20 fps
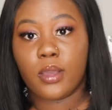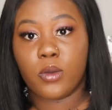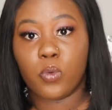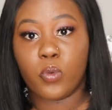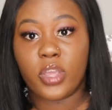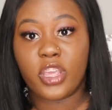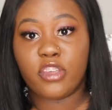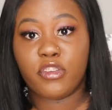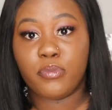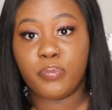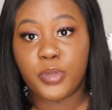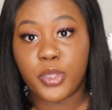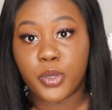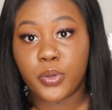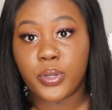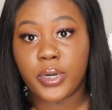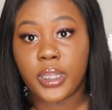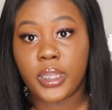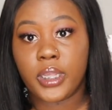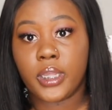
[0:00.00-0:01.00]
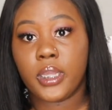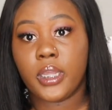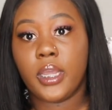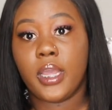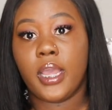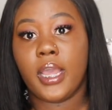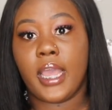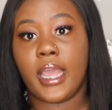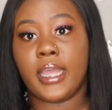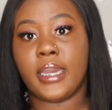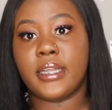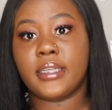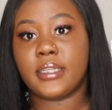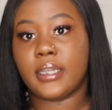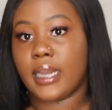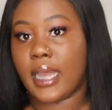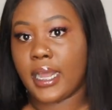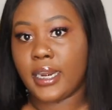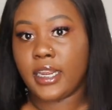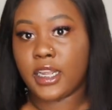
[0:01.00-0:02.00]
Weave Beauty, and it's
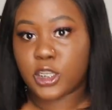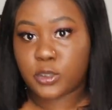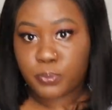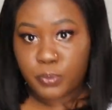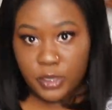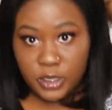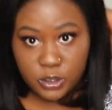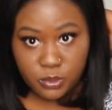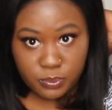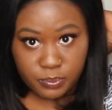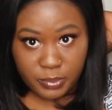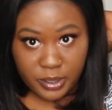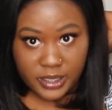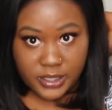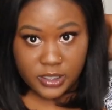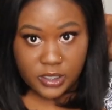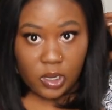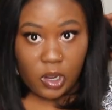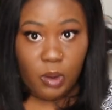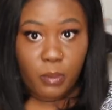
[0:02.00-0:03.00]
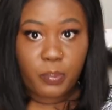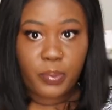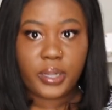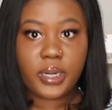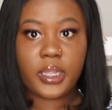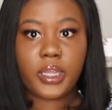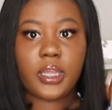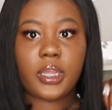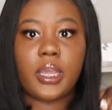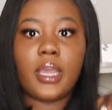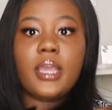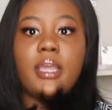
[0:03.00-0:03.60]
an AliExpress based company,